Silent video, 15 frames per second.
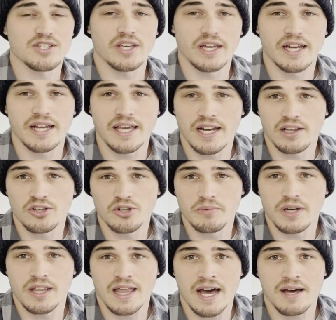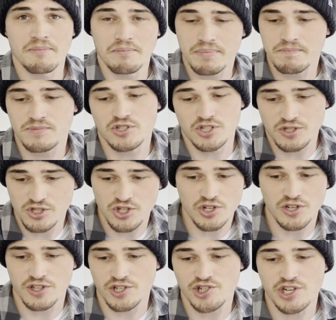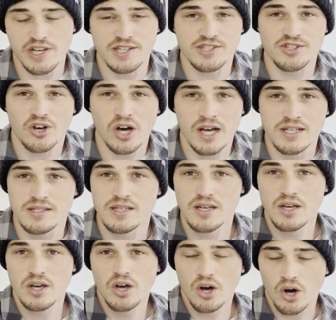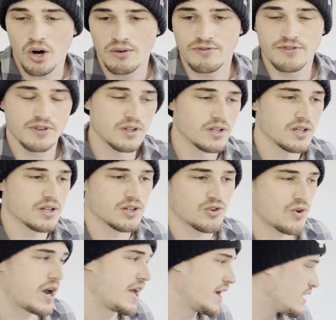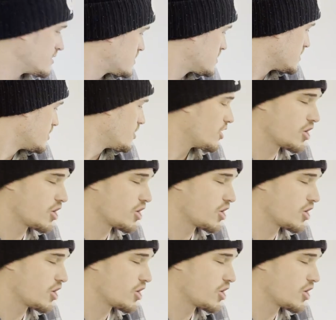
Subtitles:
you're going to get a little bit of that just due to the sheer size of greyhounds.